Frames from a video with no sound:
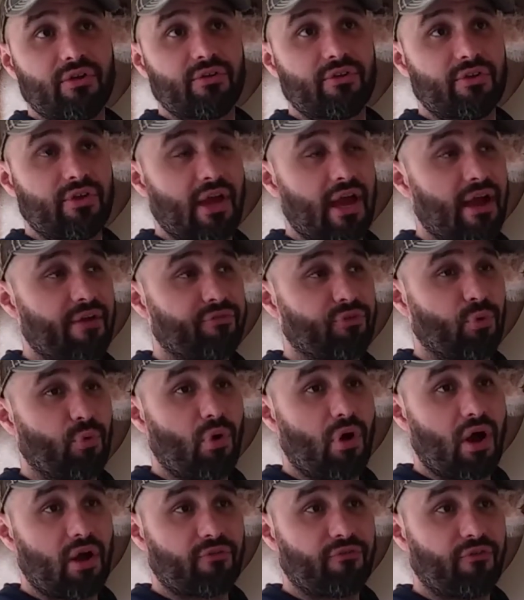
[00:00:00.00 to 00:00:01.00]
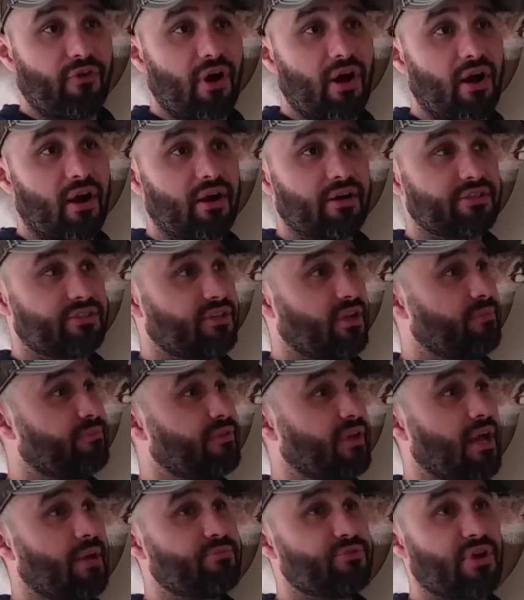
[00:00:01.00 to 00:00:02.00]
you have to walk far, and
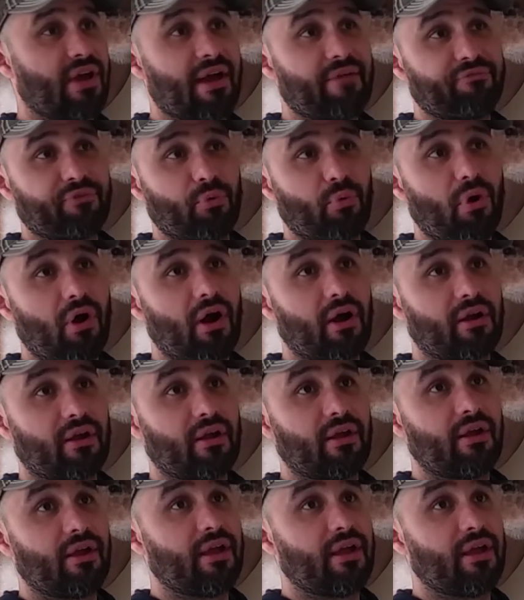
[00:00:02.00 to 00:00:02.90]
sometimes you have to walk